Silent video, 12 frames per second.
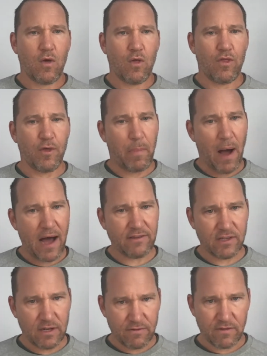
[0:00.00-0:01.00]
The
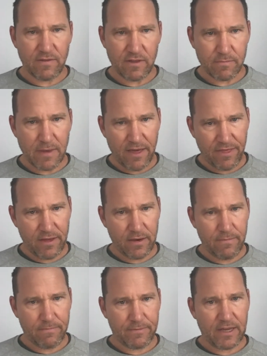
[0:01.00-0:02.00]
positives of this
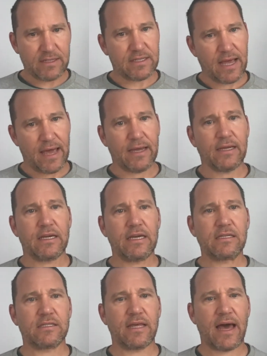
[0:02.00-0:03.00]
method, they say,
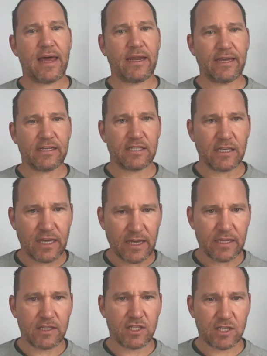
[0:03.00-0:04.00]
is that it gets the
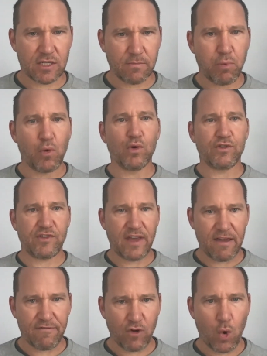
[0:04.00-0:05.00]
kids pool
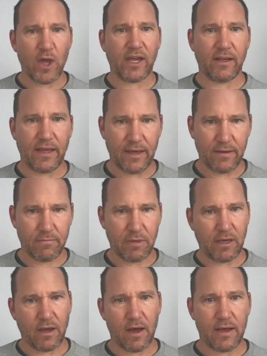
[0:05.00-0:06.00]
safe quickly
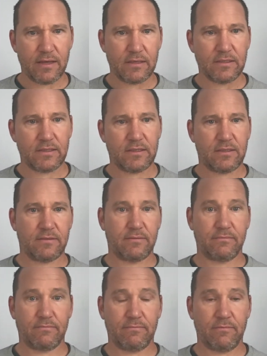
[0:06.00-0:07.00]
because
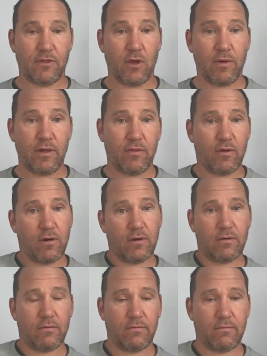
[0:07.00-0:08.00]
they're
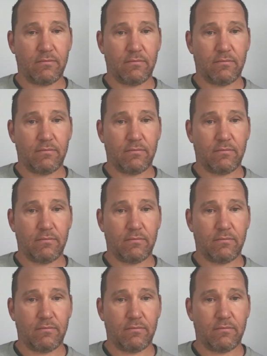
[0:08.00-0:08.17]
either